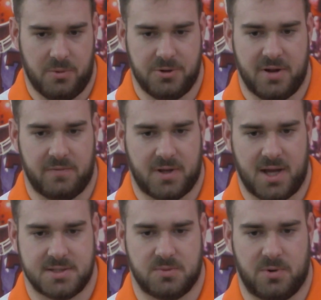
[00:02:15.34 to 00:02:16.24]
guys? They're definitely
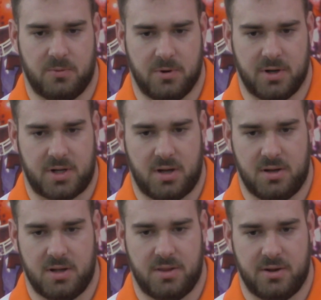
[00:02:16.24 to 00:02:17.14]
guys that want to
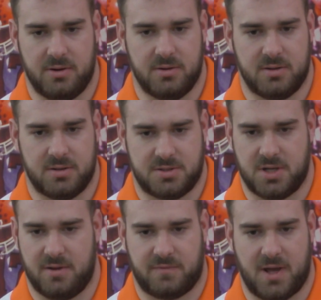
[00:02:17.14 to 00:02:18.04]
work. They're
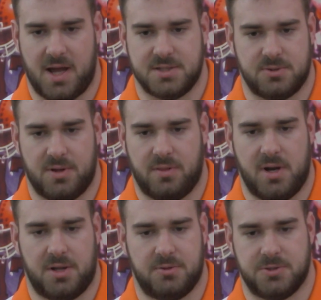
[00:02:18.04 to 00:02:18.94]
tough guys. They're
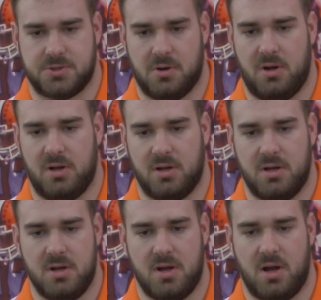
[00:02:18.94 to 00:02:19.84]
athletic. They're strong.
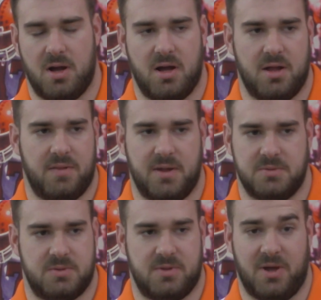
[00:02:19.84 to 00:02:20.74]
They
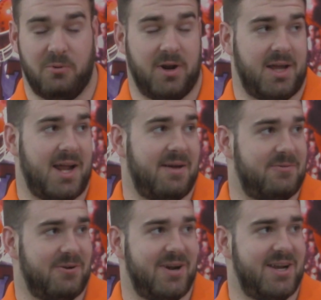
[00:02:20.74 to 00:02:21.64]
want to get
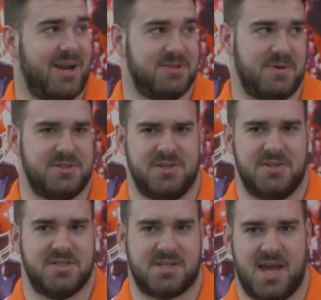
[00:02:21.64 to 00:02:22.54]
after it, and especially
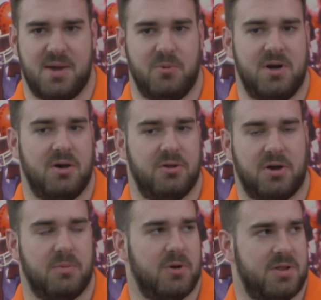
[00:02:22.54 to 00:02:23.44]
this game, we know they're
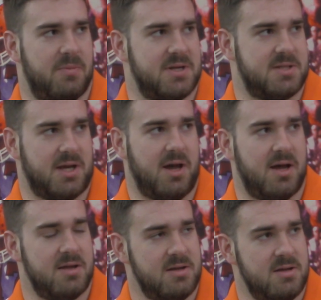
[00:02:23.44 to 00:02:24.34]
going to bring the best they
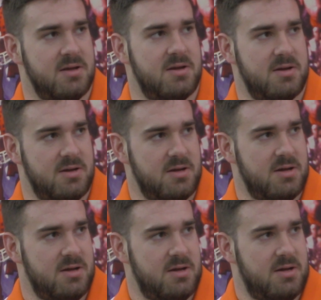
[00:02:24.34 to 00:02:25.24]
got.
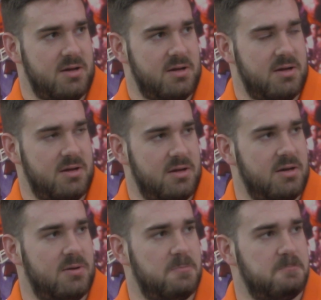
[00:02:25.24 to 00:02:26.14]
Is it one of those
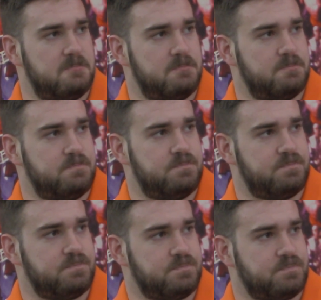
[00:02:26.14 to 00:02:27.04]
deals where you kind of have
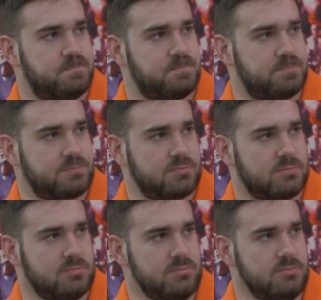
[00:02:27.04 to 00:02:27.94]
to know where Sky Moore
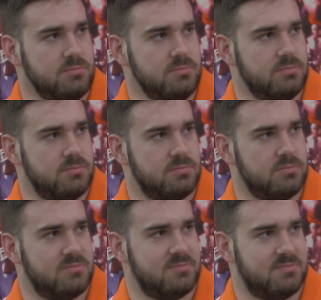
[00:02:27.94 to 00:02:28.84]
is at all times because
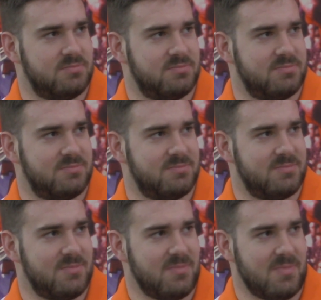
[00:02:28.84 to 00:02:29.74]
he's so dynamic
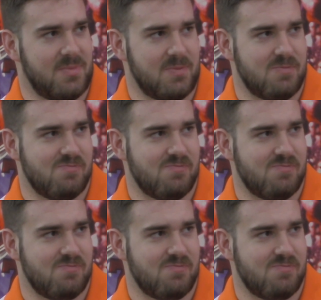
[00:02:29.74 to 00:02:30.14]
in everything